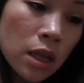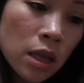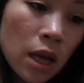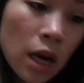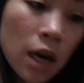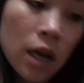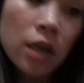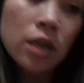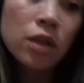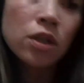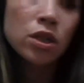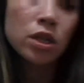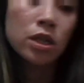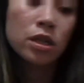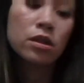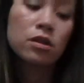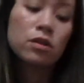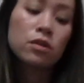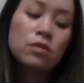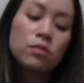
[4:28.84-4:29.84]

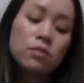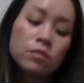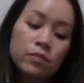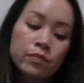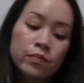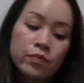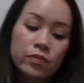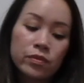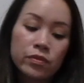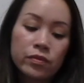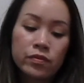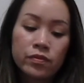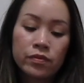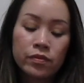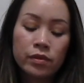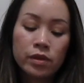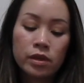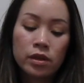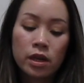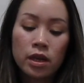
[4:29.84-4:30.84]
eyeshadow,
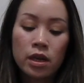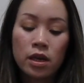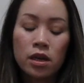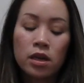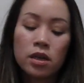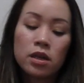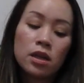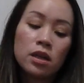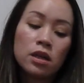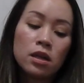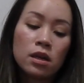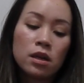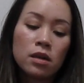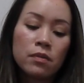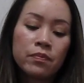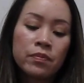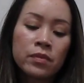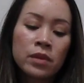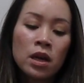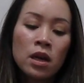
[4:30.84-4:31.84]

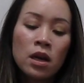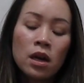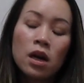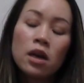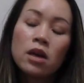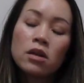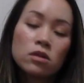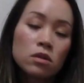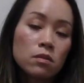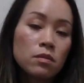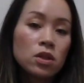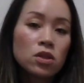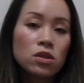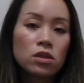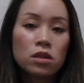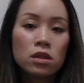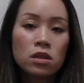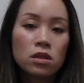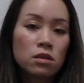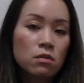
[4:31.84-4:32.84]
and I also
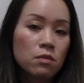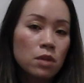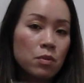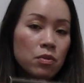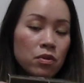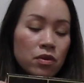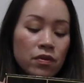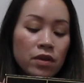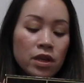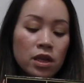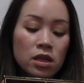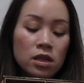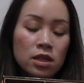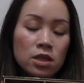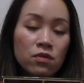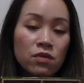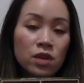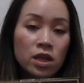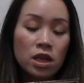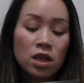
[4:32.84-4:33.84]
mentioned this in my previous
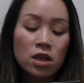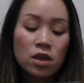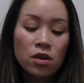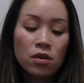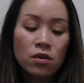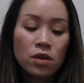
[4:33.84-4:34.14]
video.